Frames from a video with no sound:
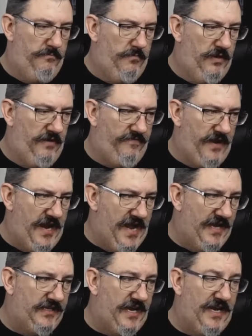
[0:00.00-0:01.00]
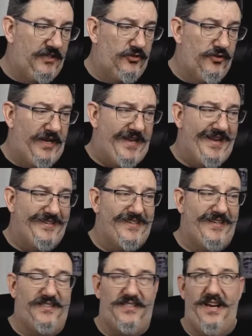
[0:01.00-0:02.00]
If I had to hazard a guess,
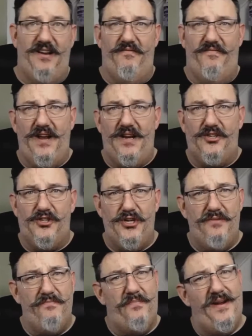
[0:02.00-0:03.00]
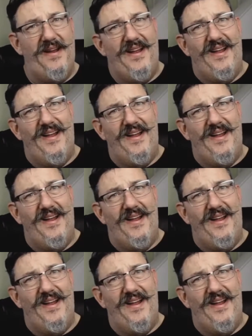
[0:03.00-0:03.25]
I'd say infection, but